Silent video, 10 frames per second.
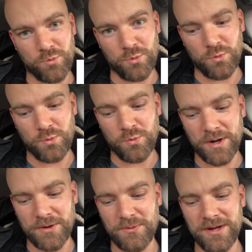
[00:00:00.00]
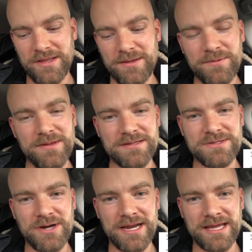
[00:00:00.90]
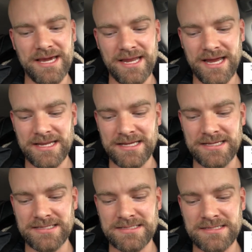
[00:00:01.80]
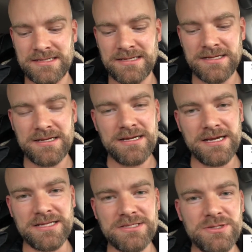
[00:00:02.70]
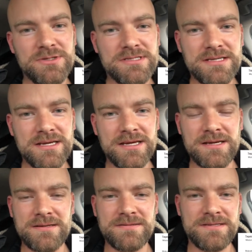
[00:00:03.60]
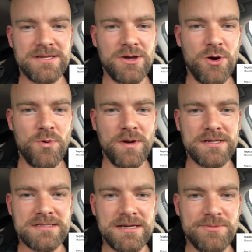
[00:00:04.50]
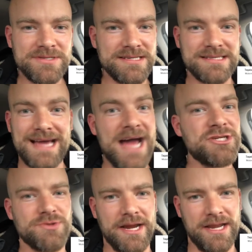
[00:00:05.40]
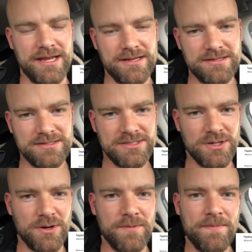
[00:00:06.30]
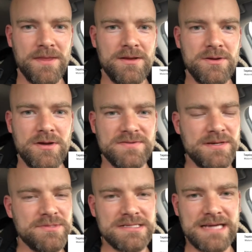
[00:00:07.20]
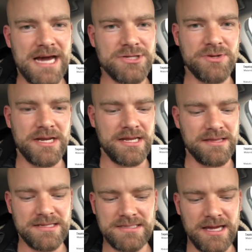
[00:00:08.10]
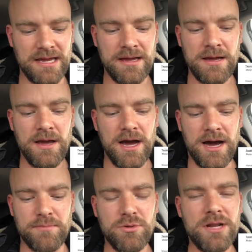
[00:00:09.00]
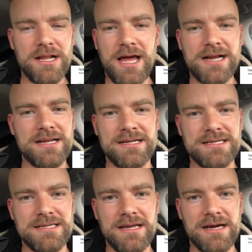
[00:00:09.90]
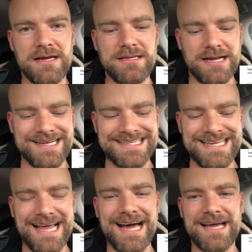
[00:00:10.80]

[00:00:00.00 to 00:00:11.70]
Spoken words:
What it really is trying to get at is it's used to denote when someone's exaggerating. So if someone's exaggerating, they say bulaklak ng dila.